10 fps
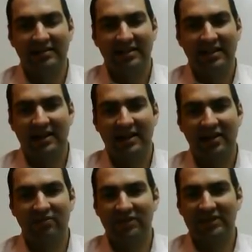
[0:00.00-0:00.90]
I could
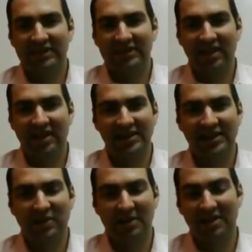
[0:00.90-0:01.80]
go overseas on the next
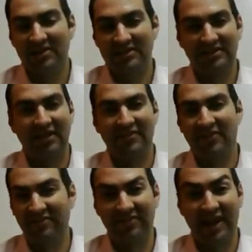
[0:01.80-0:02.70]
one. I mean, there's definite
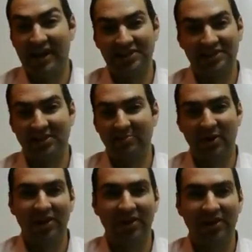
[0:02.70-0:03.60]
advantages to
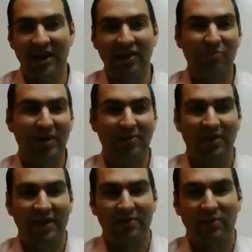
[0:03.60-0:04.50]
both, and I know people
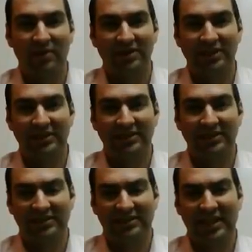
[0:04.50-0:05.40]
that were just as
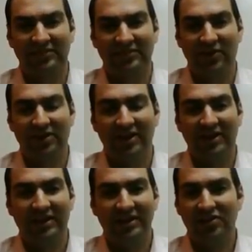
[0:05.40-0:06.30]
successful
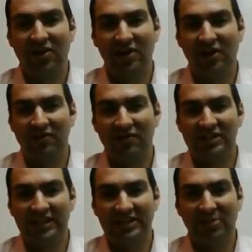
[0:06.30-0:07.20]
going
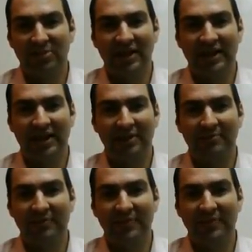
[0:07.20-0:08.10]
overseas. But
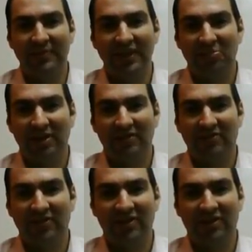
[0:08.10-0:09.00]

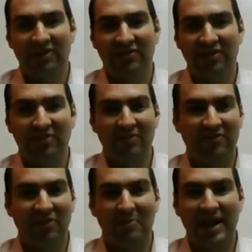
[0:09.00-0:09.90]
for
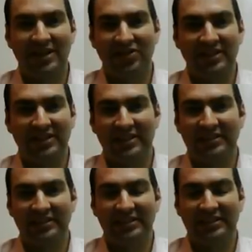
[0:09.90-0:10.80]
my choice, I just
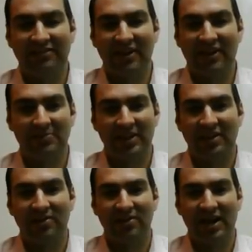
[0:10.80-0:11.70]
found something local
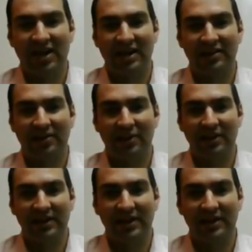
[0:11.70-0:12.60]
that I could do and get
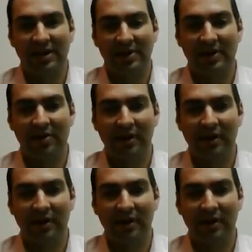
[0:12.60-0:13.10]
it up and going.